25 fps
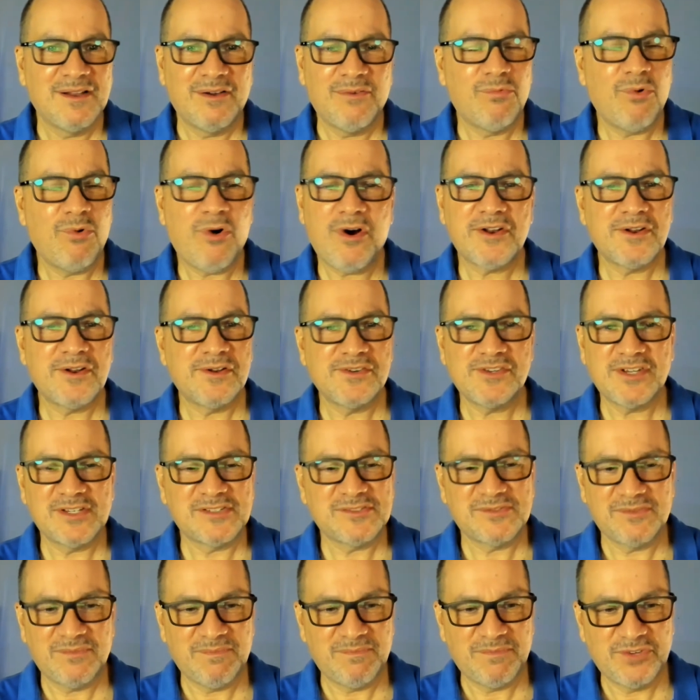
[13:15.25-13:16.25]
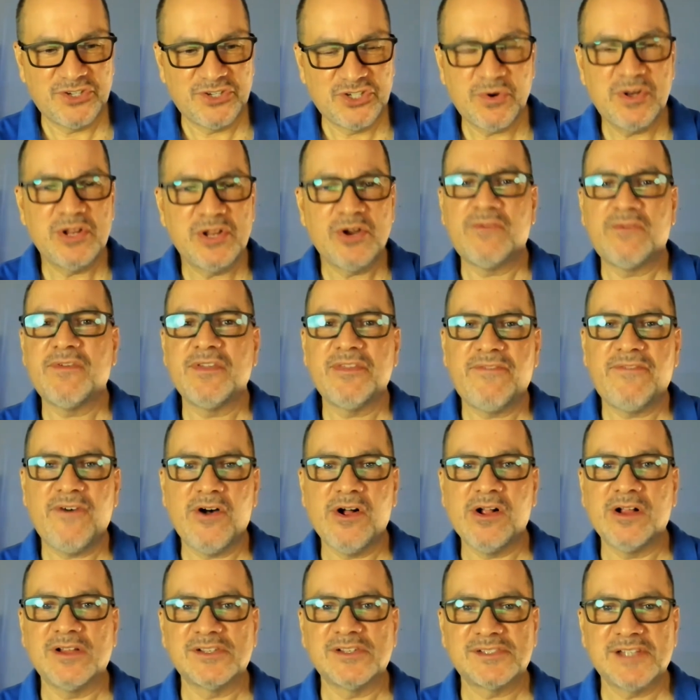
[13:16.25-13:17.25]
water just shooting over the
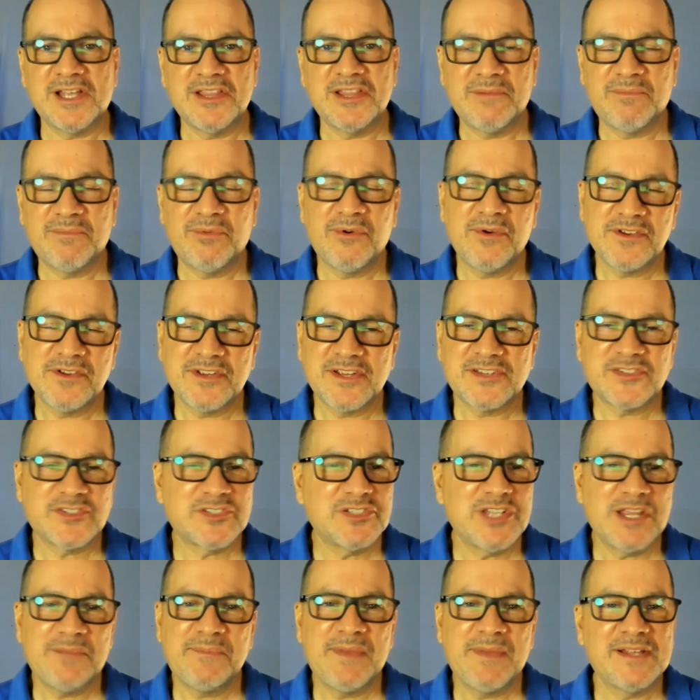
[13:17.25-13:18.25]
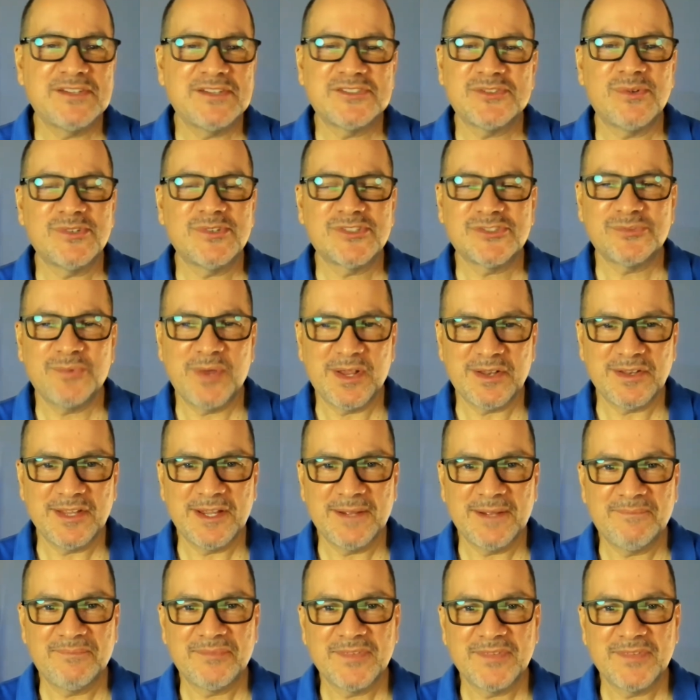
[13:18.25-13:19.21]
falls, and the bird is just sleeping so sweetly.